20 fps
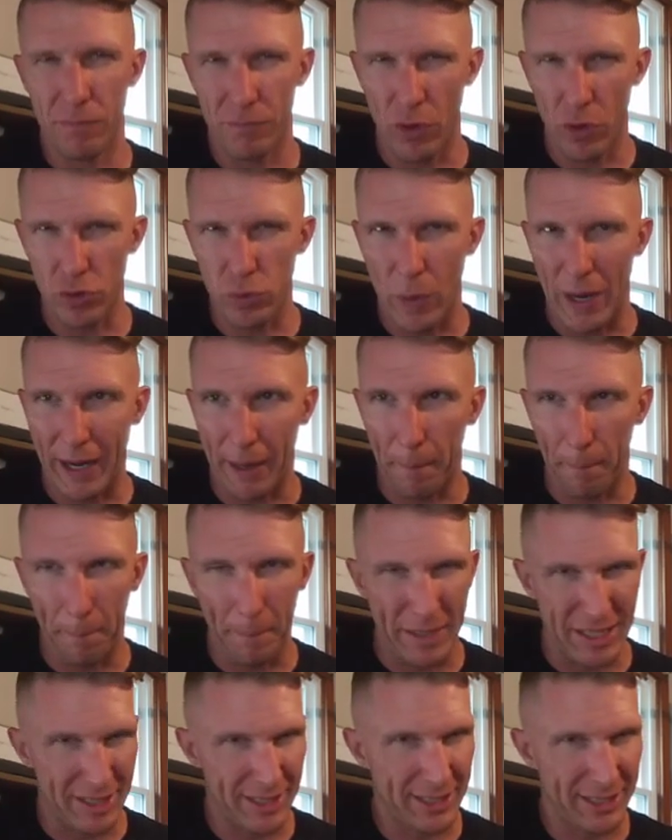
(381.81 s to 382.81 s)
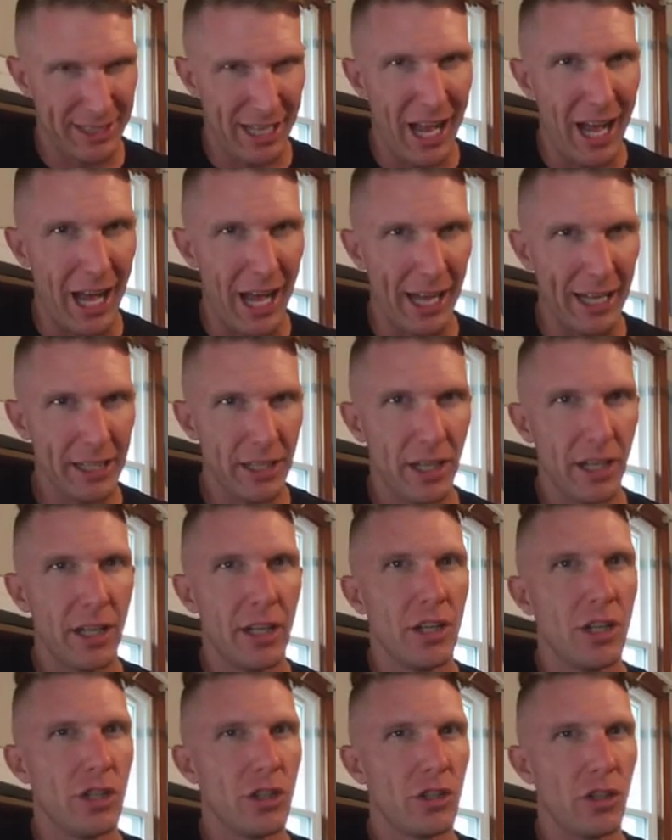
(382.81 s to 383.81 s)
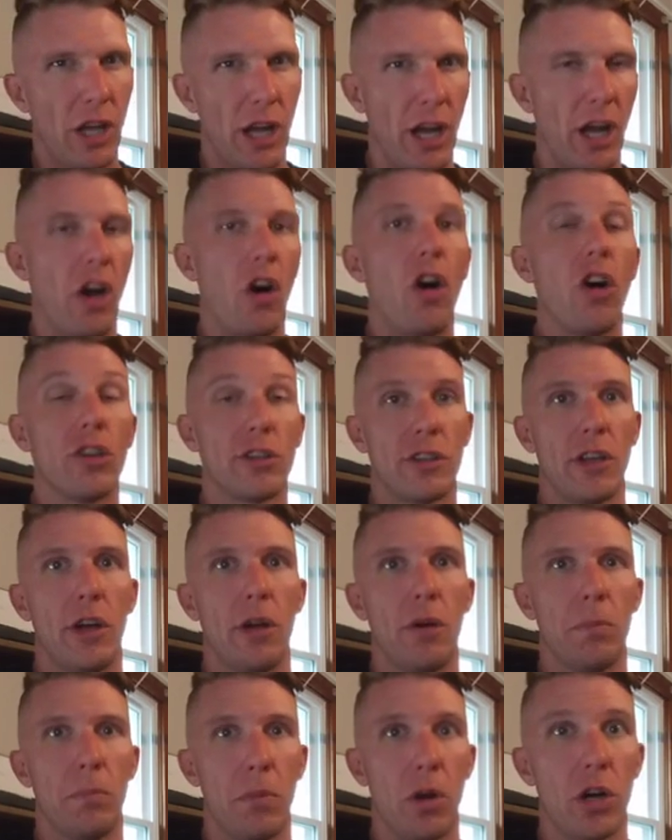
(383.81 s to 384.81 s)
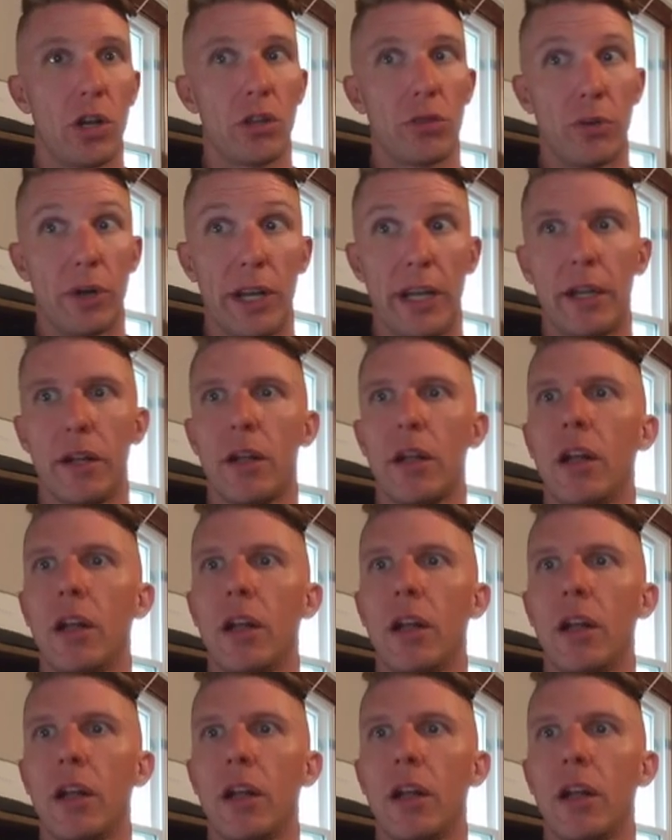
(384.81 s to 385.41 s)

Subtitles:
Volkswagen Passat, also Mark III.